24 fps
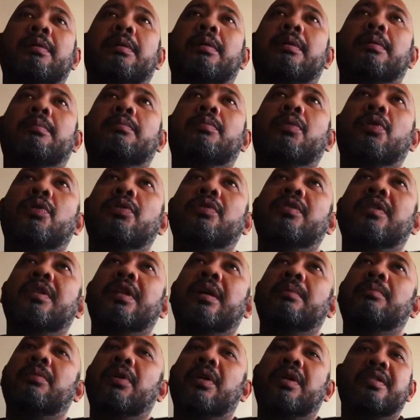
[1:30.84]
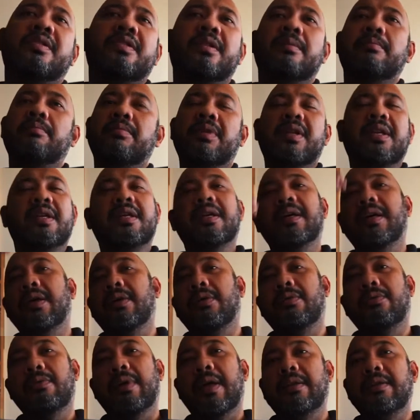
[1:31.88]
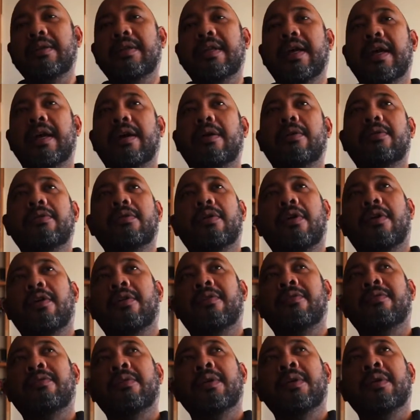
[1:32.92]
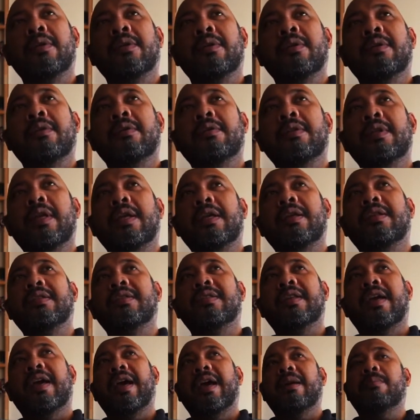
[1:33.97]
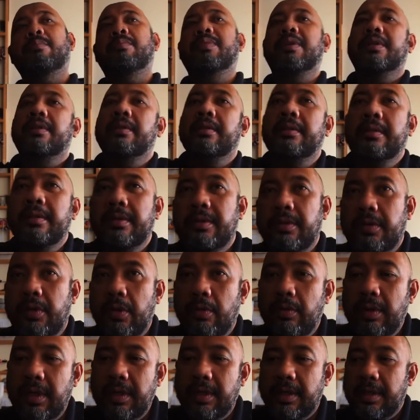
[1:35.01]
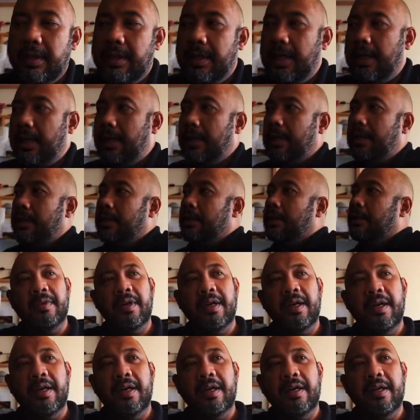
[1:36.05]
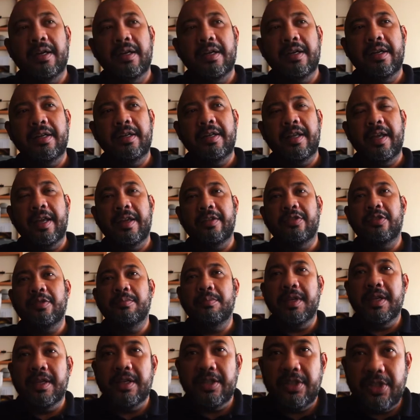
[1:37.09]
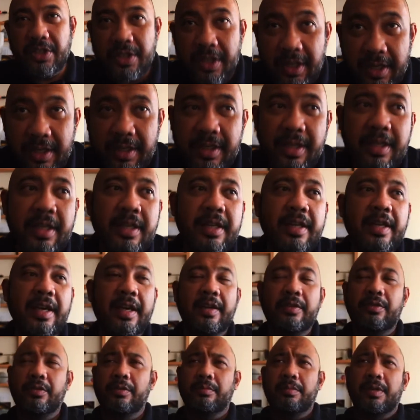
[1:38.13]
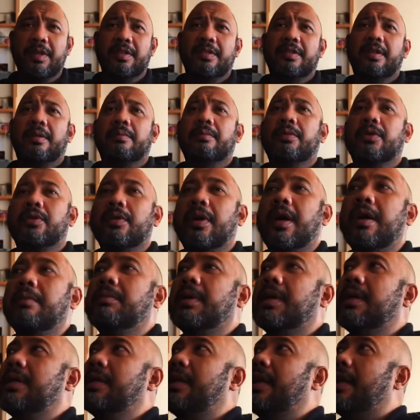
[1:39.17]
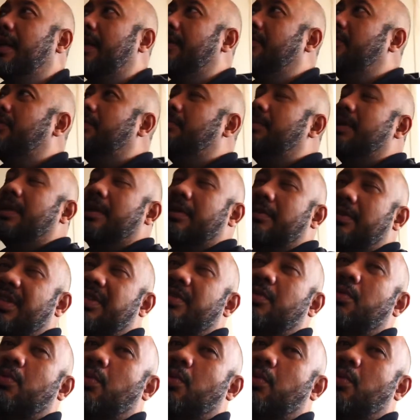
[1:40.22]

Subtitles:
Most of them are simply a rundown of things that happen during the day. There has to be a journey, there has to be some drama, there has to be a reason